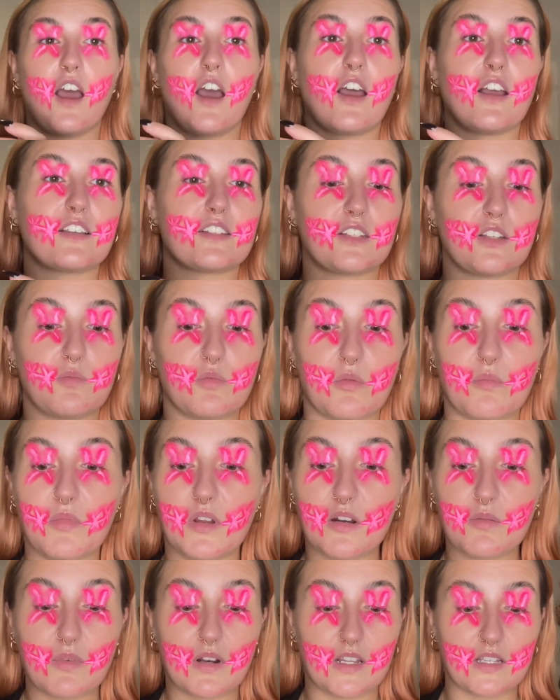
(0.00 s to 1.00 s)
super
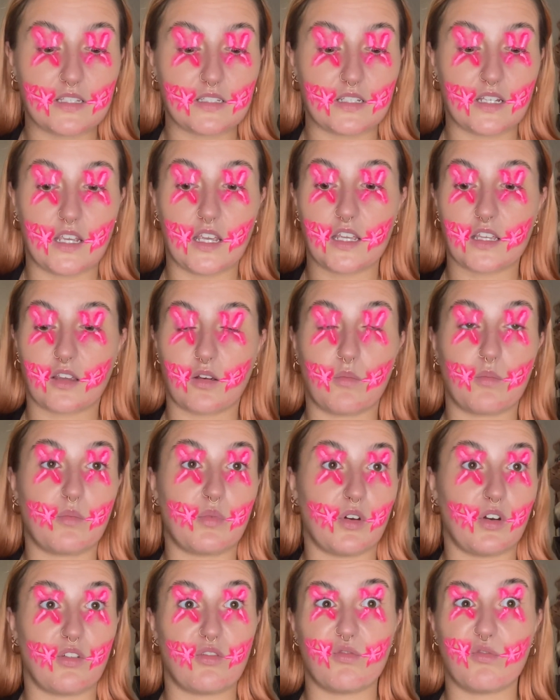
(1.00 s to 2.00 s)
minimalistic
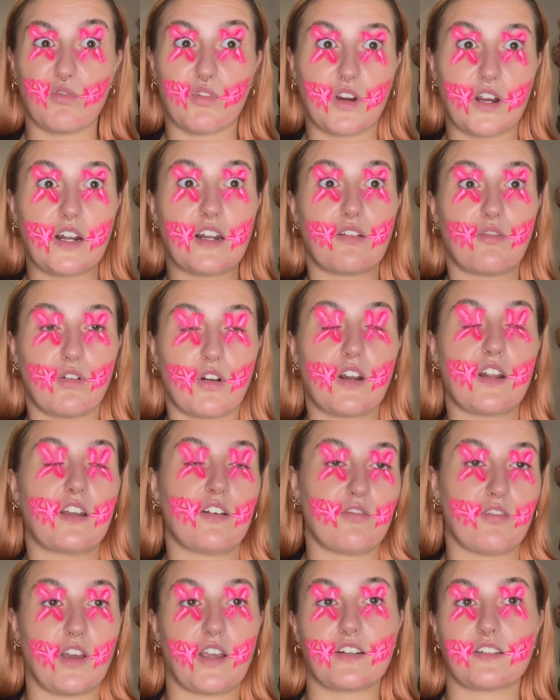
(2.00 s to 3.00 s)
but really, really
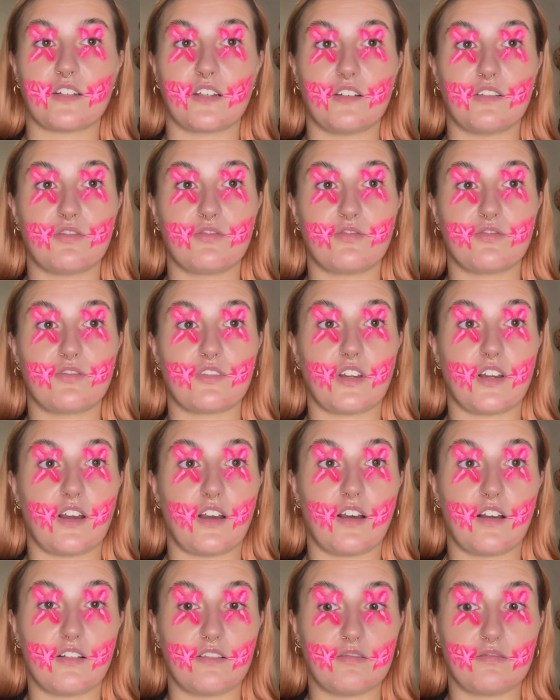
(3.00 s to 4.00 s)
effective,
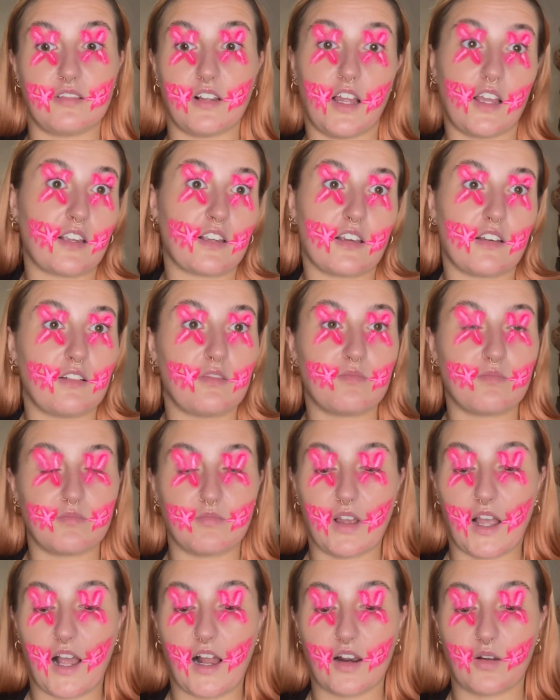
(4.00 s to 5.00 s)
like
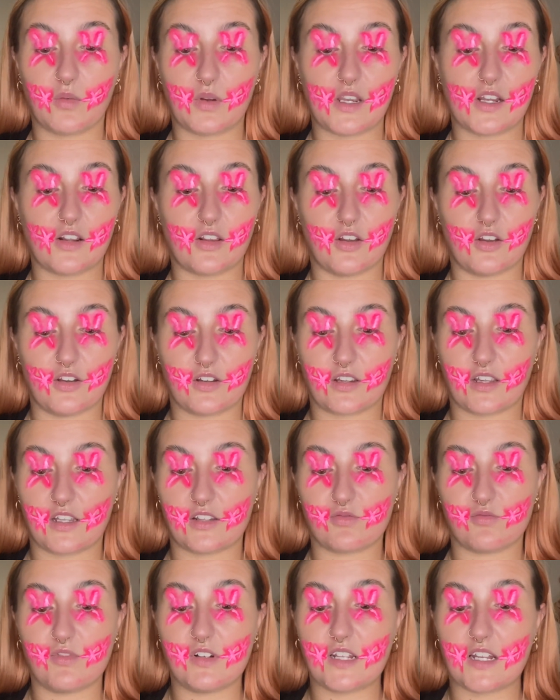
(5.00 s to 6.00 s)
Halloween look.
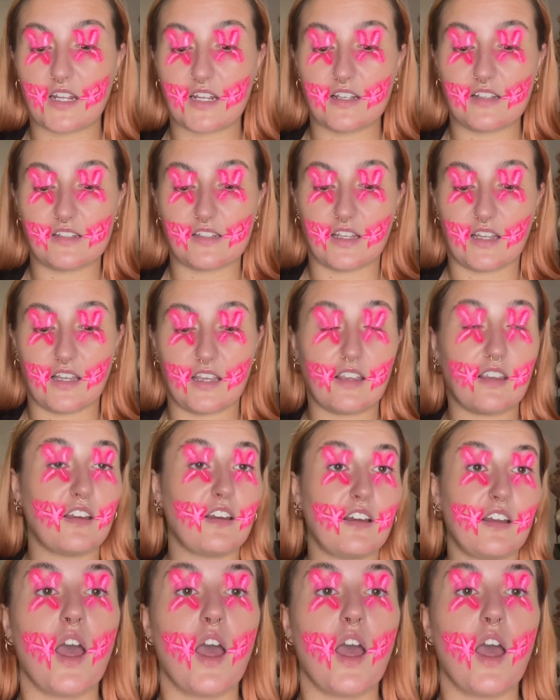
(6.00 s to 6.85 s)
It's really easy.